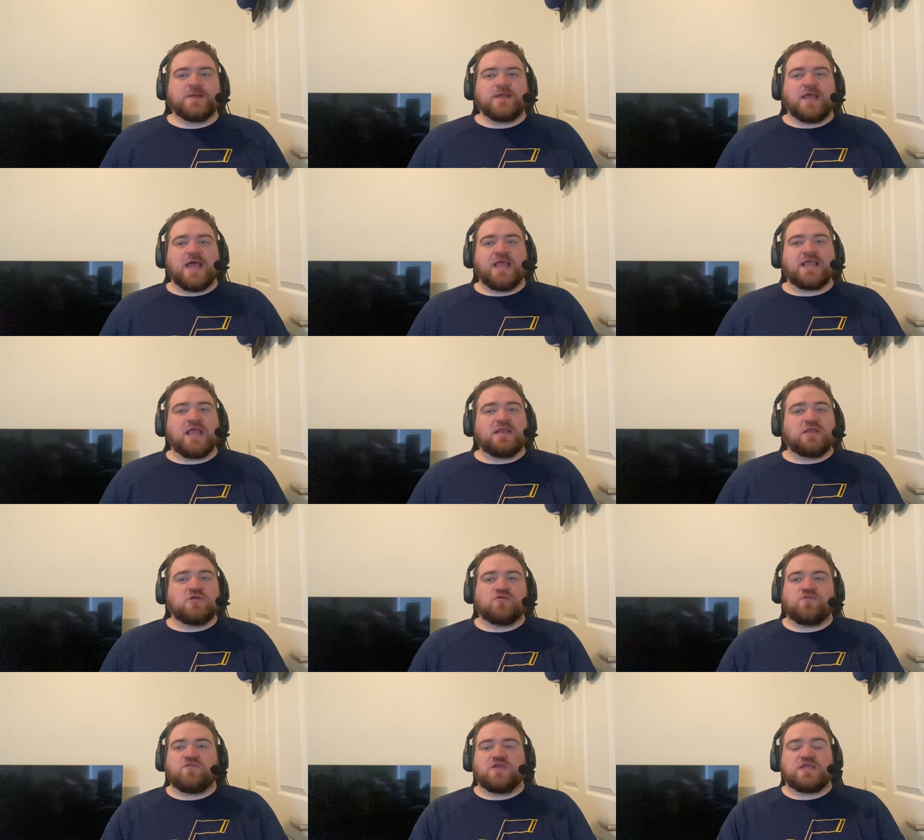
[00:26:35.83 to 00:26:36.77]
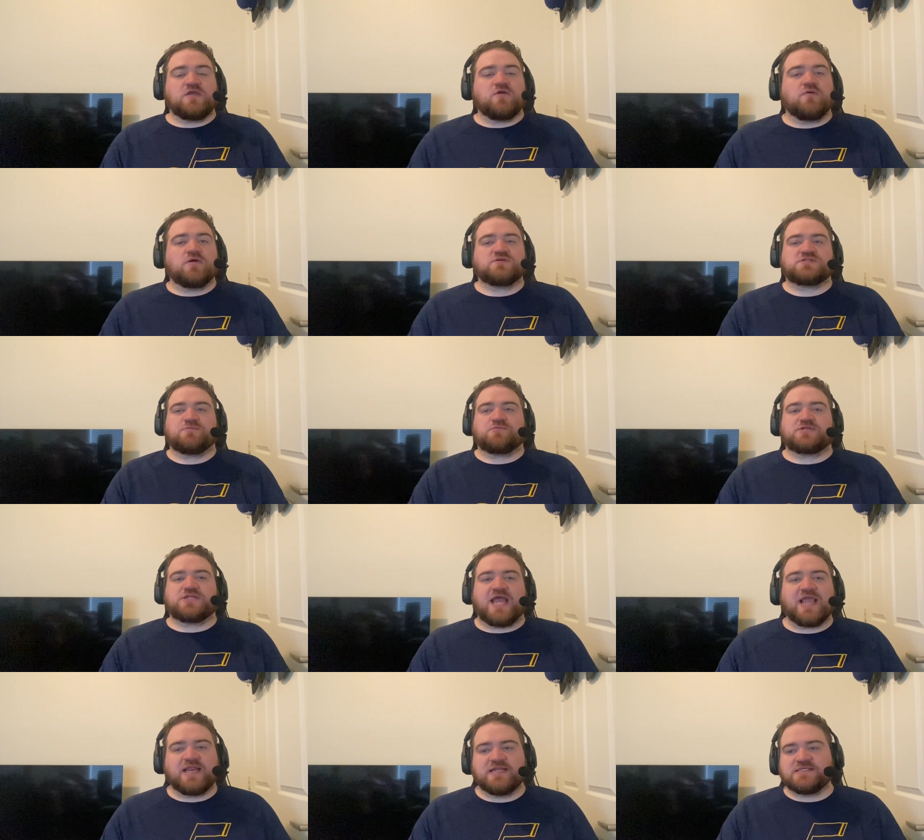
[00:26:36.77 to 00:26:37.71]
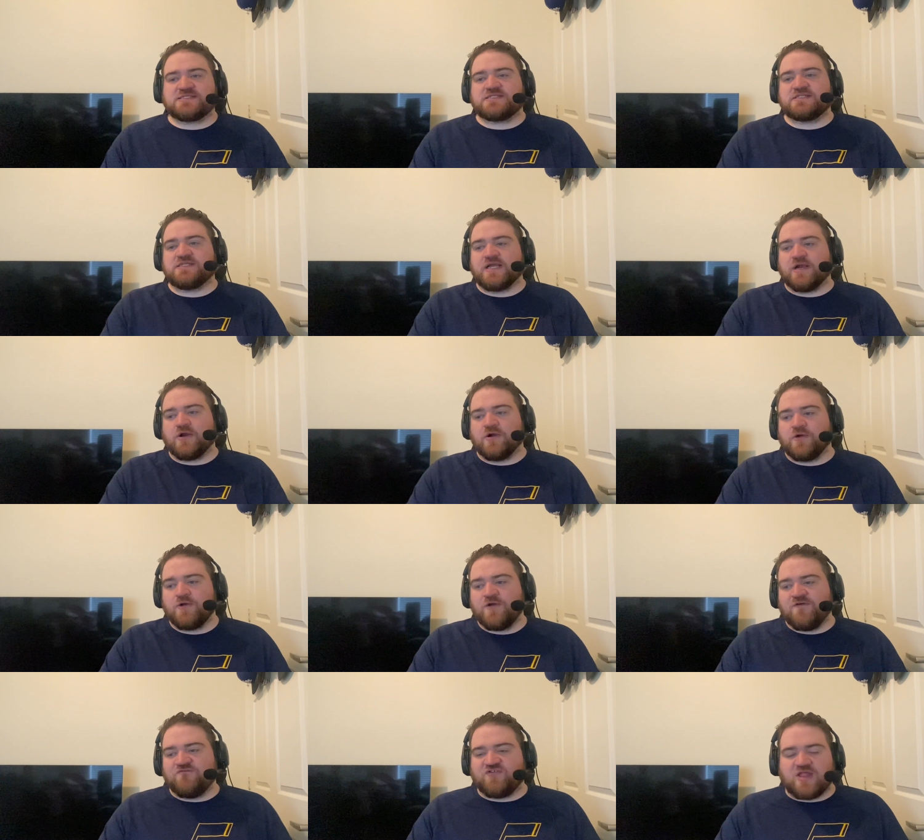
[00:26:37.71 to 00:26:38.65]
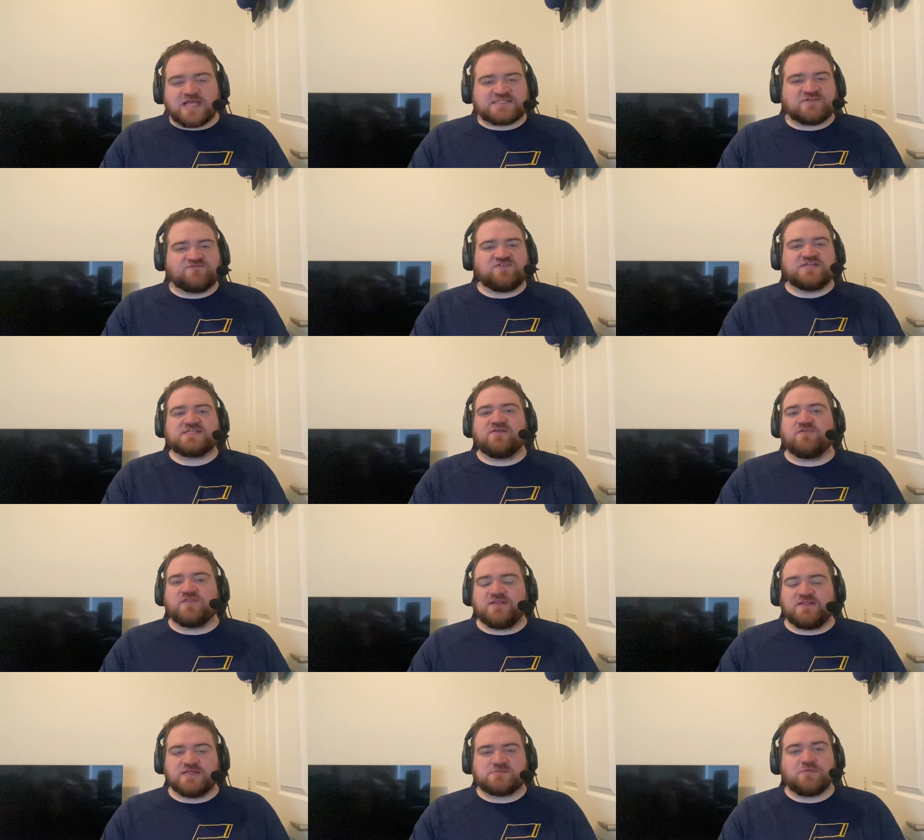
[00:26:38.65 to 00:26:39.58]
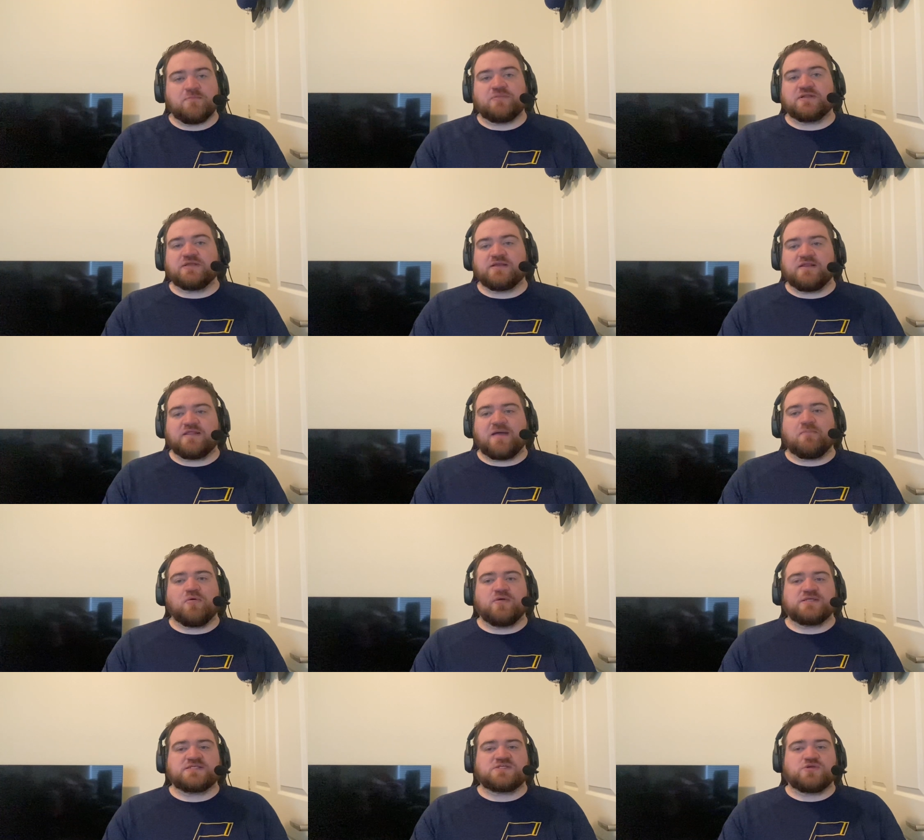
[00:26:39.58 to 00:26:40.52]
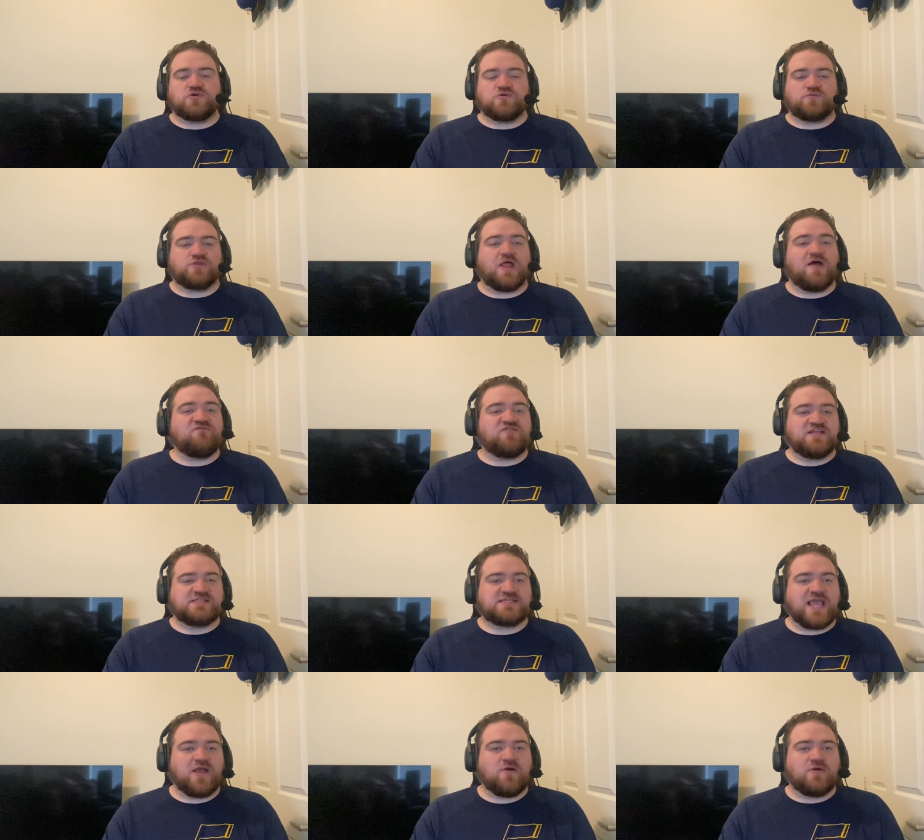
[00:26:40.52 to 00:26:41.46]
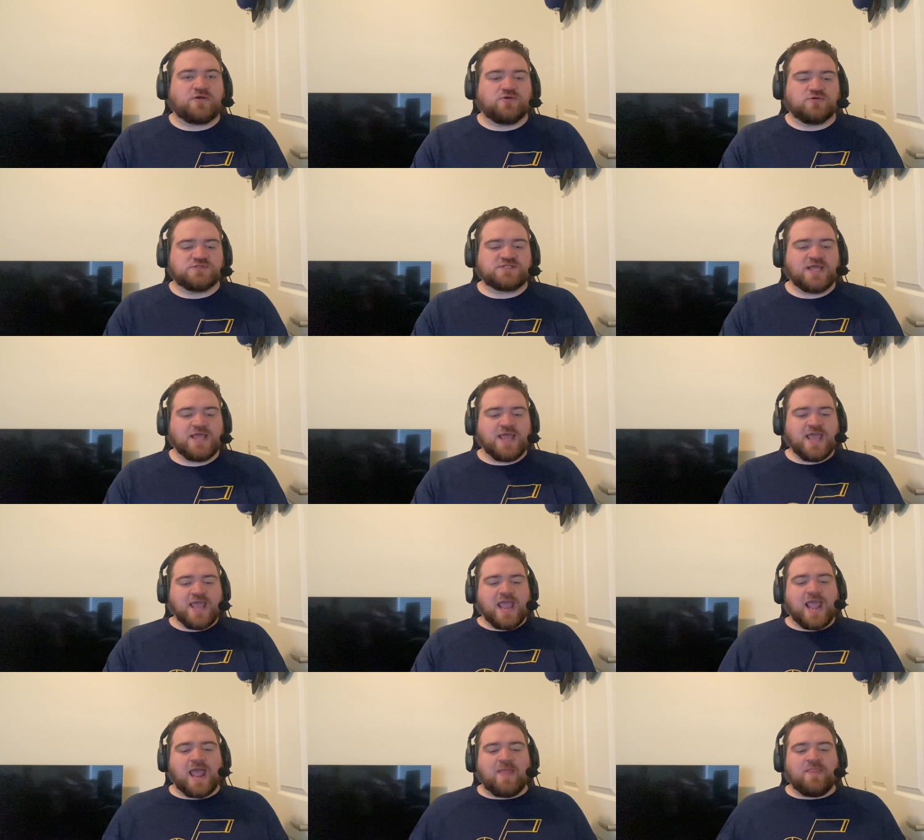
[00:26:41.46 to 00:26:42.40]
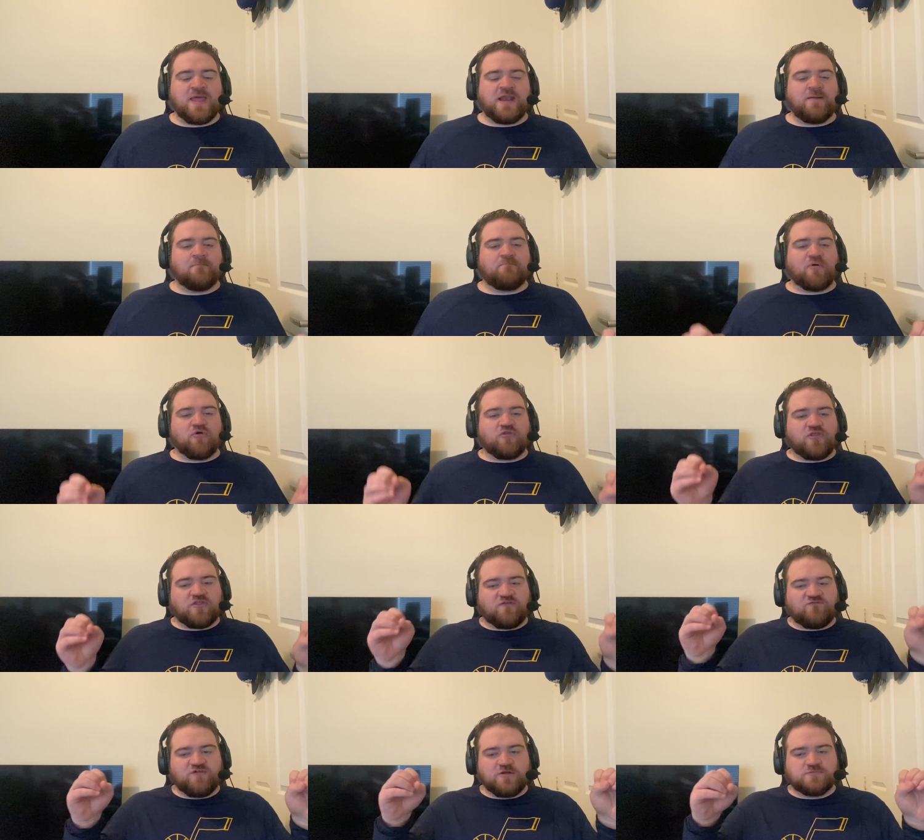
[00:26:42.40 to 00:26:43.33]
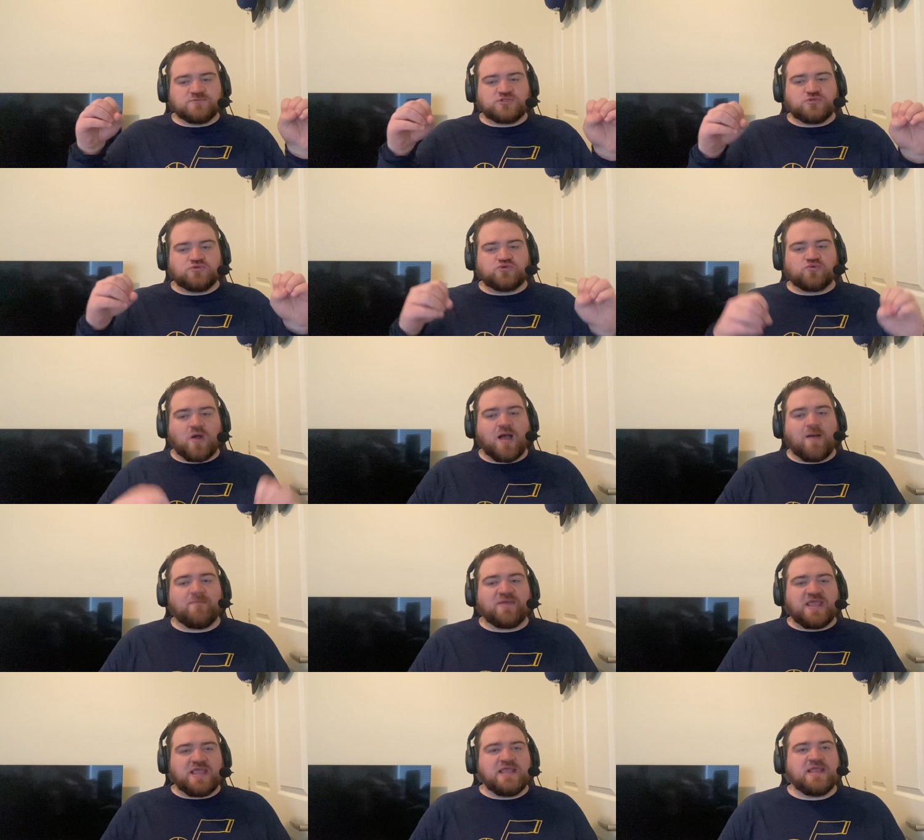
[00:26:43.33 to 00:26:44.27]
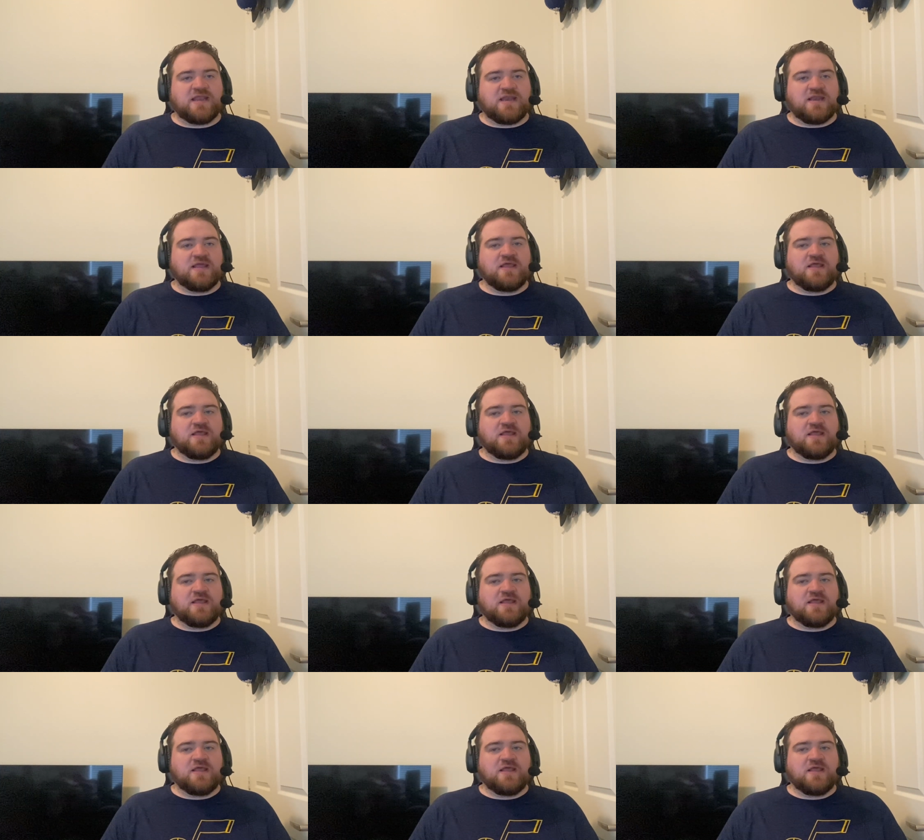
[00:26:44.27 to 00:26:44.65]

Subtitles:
again the heroes, the protagonists, their philosophies, everything that's been building to that point. So you love these characters, and then in both of the films, you drop in